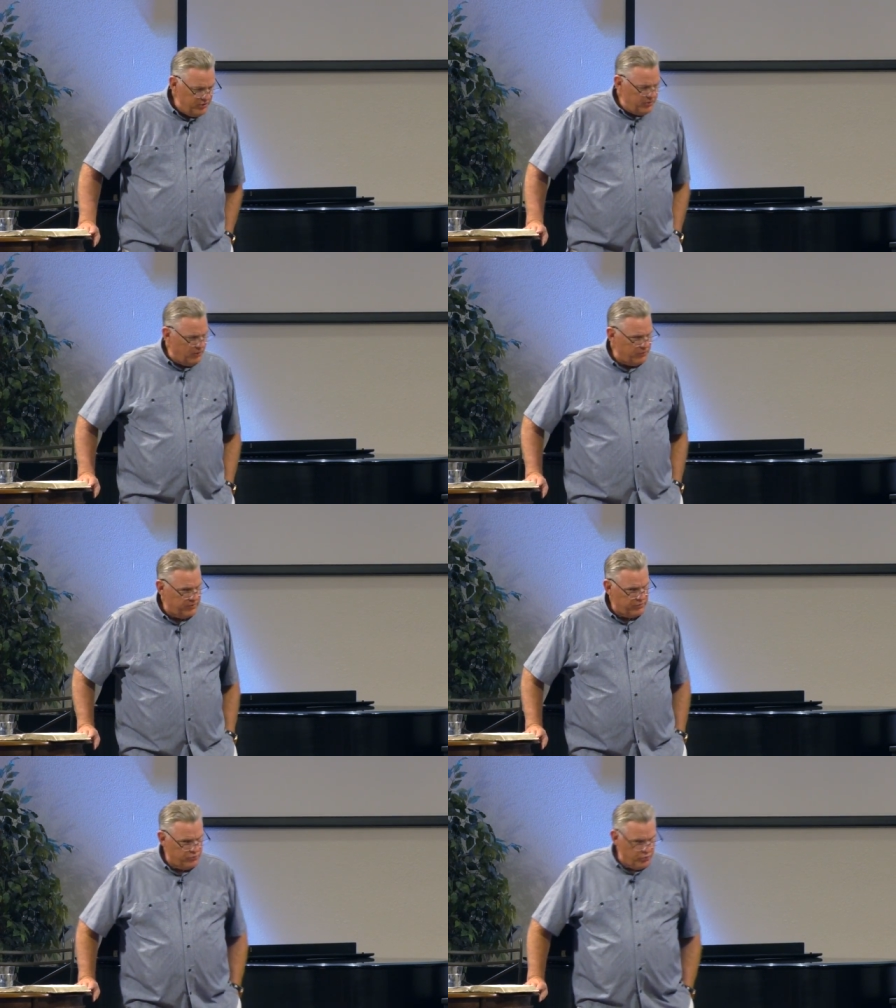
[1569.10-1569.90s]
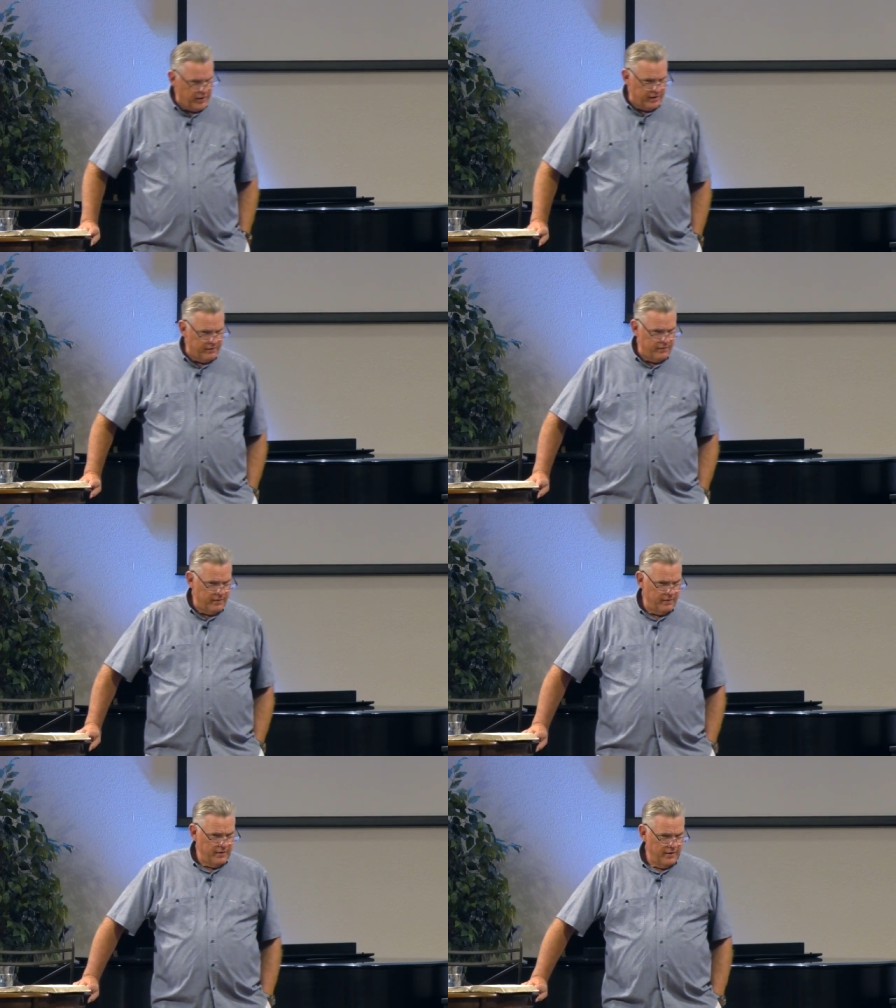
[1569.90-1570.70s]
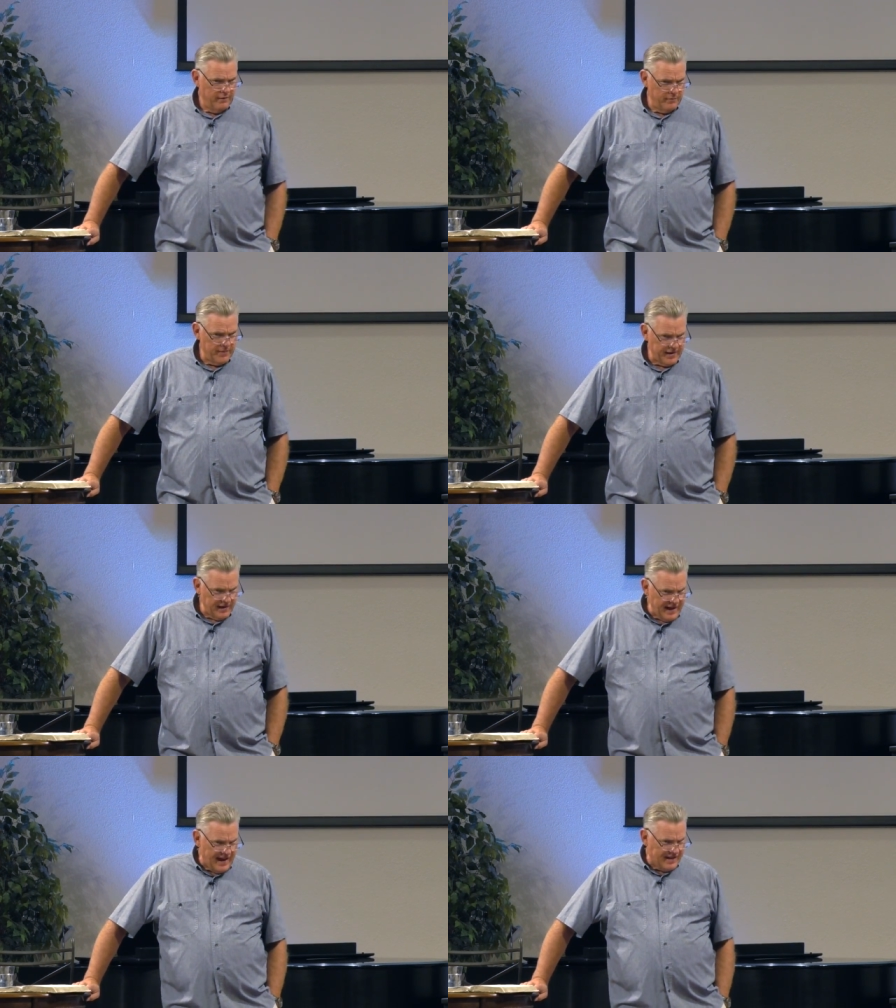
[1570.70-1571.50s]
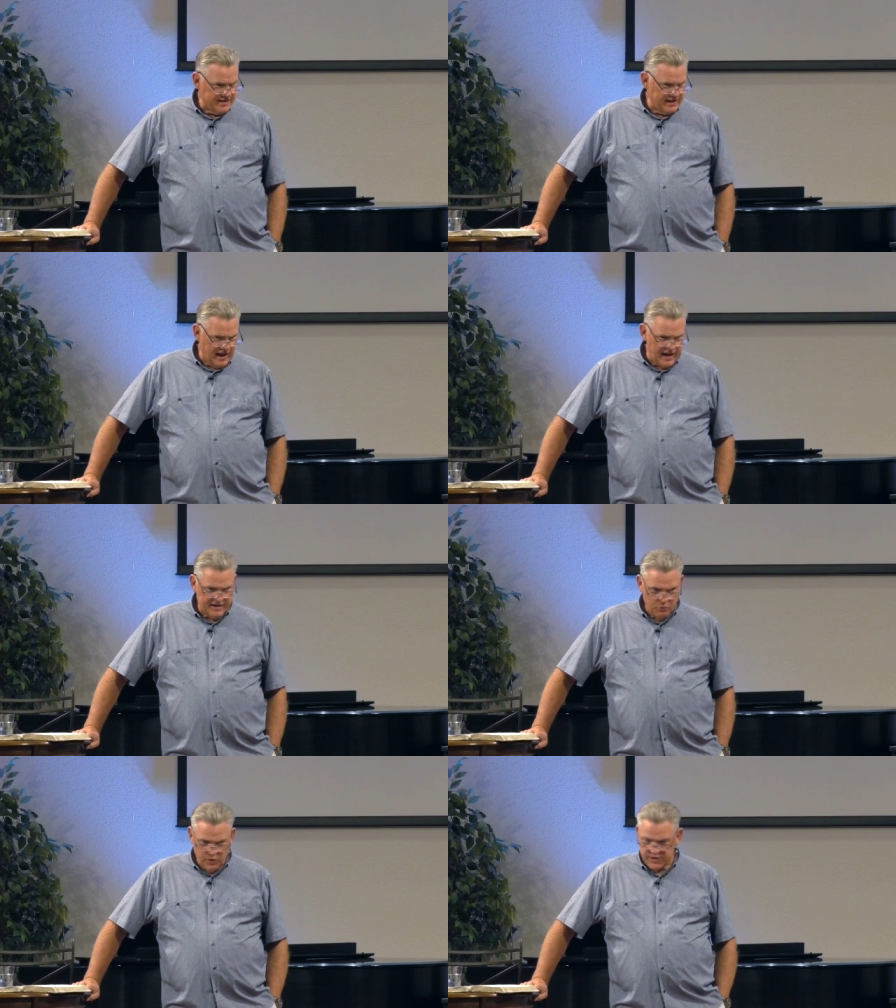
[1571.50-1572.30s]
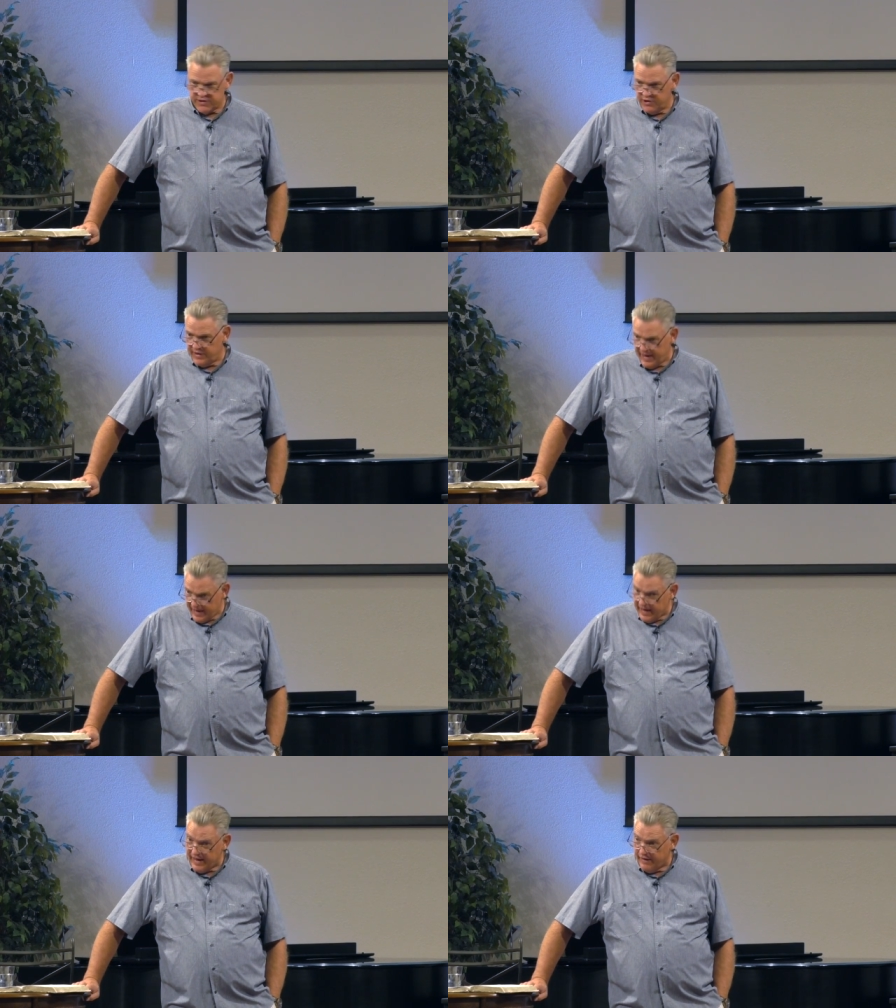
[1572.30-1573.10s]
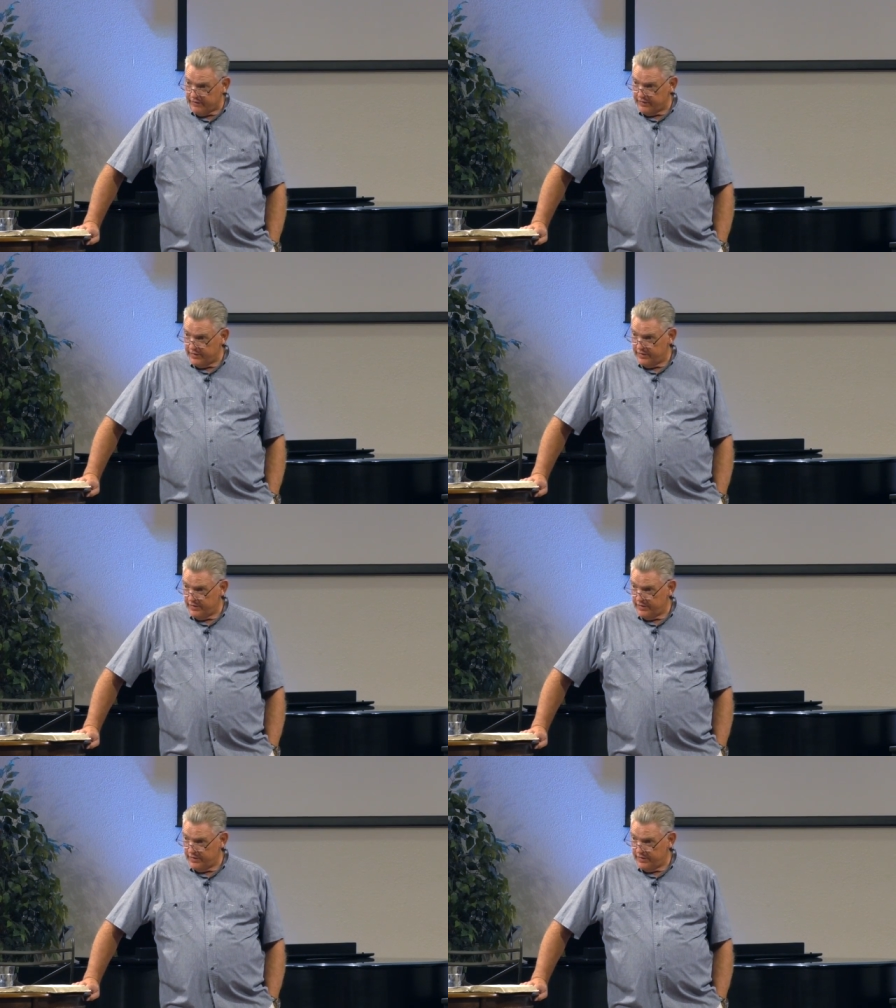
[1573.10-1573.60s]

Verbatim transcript: you don't drink from the glass God wants you to have.